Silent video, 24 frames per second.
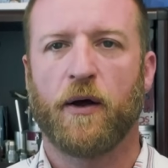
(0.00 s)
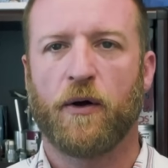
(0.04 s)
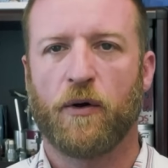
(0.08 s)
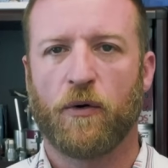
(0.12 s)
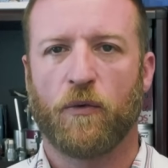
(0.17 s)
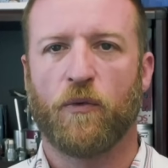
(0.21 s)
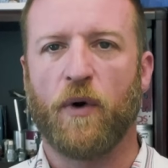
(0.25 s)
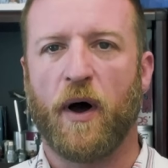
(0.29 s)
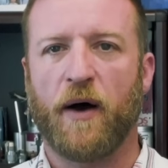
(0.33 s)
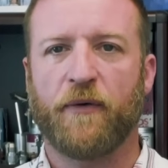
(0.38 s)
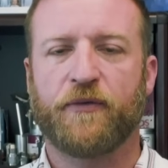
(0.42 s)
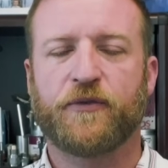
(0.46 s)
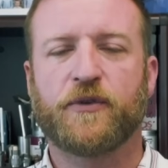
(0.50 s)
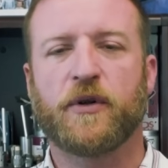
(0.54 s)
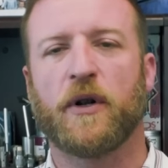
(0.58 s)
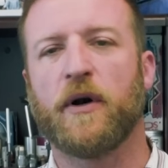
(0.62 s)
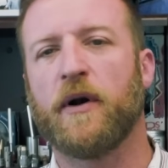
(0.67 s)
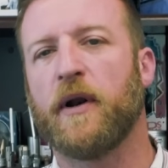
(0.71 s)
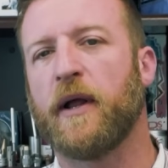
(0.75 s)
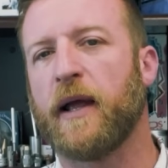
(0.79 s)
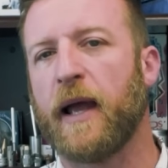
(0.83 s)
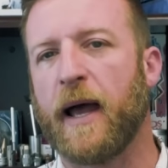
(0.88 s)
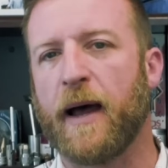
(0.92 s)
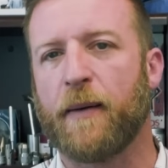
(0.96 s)
rough
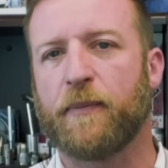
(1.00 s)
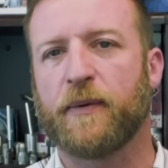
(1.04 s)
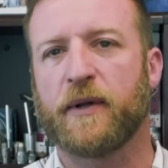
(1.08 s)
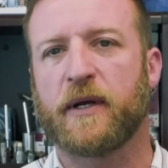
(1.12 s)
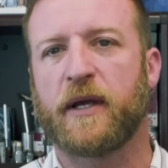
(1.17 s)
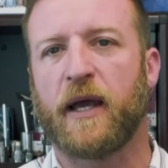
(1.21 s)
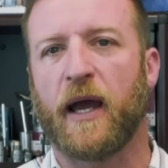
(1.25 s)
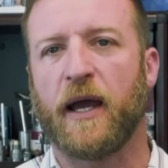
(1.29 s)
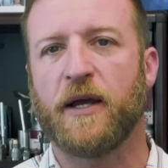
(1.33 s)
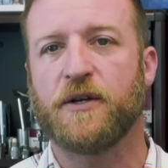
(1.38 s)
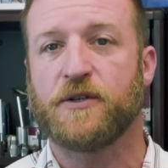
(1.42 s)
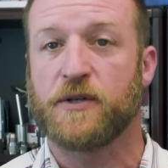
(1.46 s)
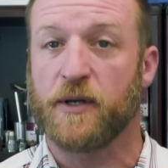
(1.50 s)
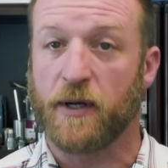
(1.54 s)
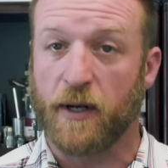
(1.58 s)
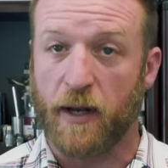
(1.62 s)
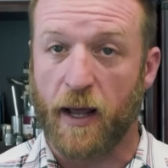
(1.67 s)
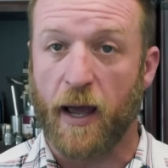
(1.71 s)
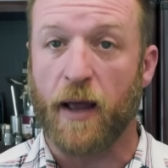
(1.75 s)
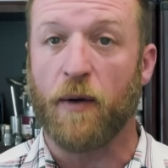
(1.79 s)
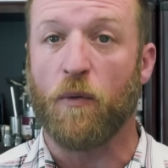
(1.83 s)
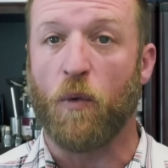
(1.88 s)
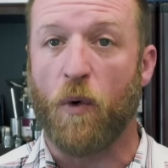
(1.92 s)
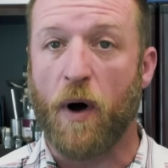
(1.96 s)
turning application
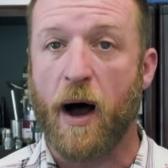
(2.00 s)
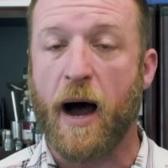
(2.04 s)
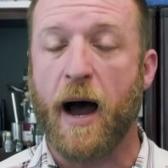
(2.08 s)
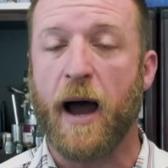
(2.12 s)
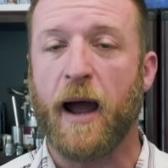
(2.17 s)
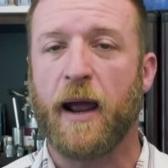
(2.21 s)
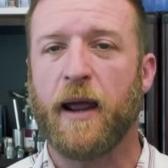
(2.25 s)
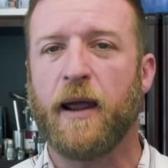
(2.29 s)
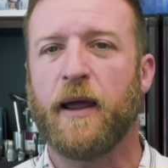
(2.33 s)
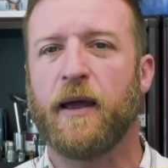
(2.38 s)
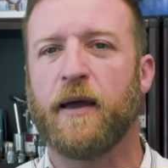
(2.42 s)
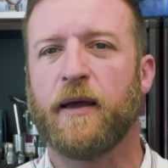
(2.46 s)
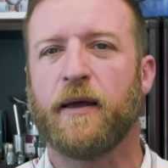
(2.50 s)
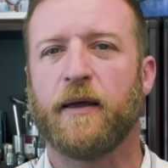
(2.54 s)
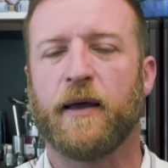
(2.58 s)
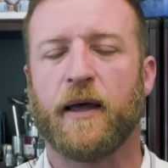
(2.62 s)
and why,